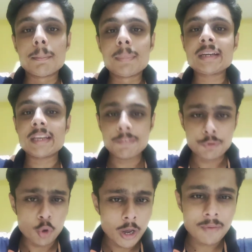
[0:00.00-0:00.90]
But if
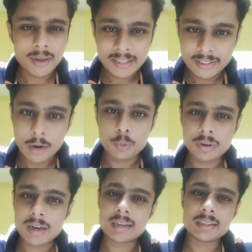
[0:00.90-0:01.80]
you have any doubt
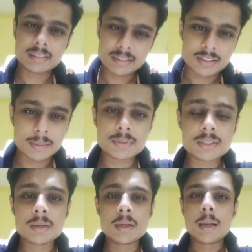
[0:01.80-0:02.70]
regarding these
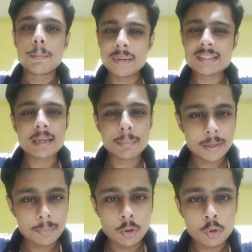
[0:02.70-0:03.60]
terms, please
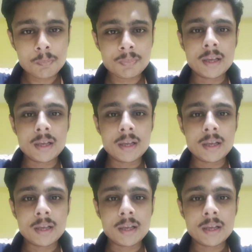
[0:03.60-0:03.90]
comment below.